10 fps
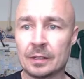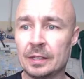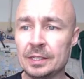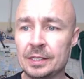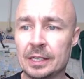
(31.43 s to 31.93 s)

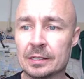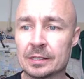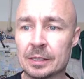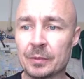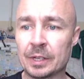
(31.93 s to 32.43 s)
This is
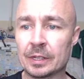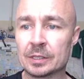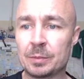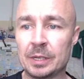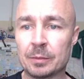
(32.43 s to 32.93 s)
something that's
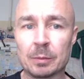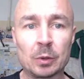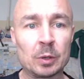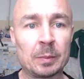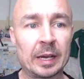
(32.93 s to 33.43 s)
being
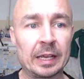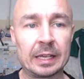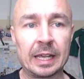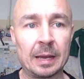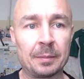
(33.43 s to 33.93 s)
promoted by
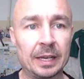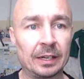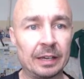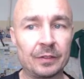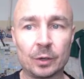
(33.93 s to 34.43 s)
Campaign
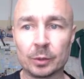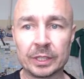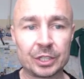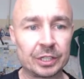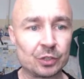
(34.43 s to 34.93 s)
Life
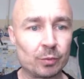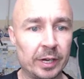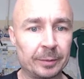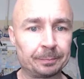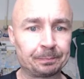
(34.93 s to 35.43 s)
Coalition as
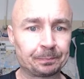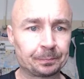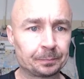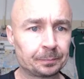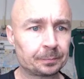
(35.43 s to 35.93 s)
well.
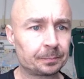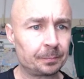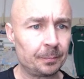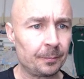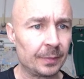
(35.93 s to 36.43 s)

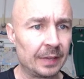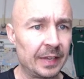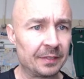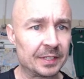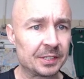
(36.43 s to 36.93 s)
And they
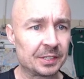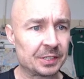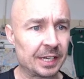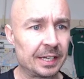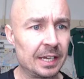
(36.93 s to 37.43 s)
have this to
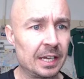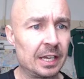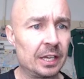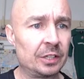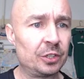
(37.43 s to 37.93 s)
say:
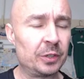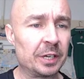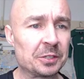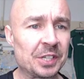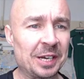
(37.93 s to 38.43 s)
2
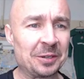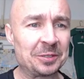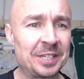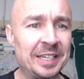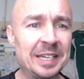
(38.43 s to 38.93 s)
years ago,
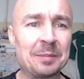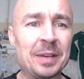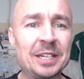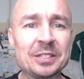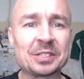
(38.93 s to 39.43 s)
taking a
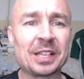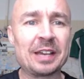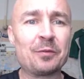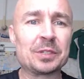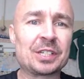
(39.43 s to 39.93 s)
patient's
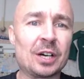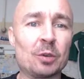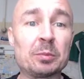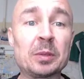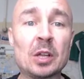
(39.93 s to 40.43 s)
life was
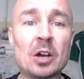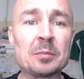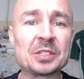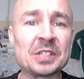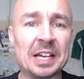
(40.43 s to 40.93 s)
culpable
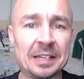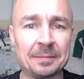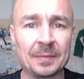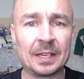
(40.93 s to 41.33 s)
homicide.